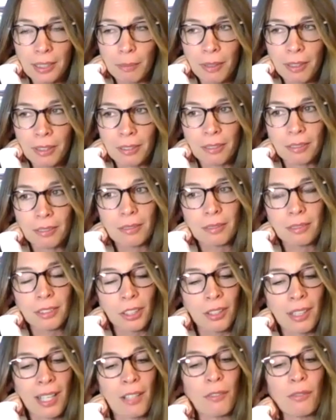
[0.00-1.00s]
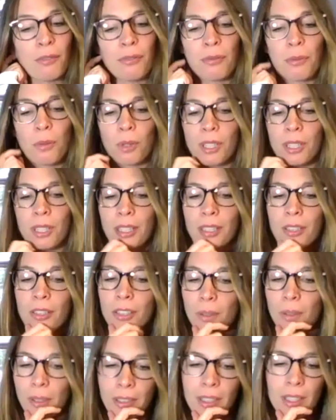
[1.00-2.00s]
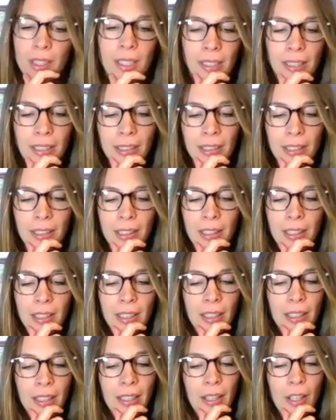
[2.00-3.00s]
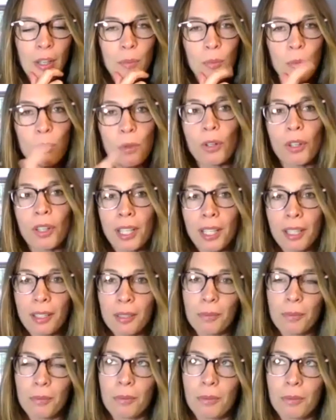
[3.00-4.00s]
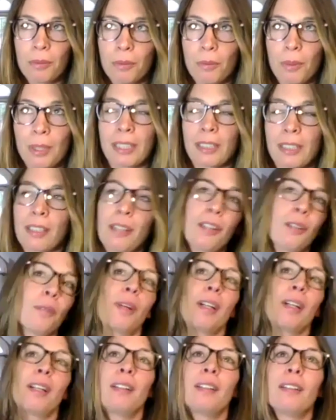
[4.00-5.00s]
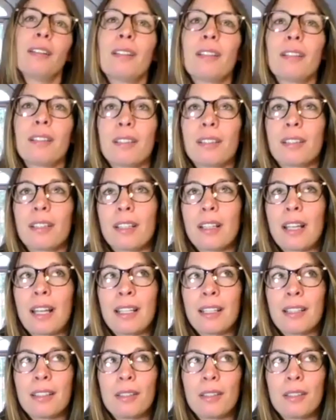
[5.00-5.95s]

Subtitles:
but you're kind of forced into it. Worry was another one, and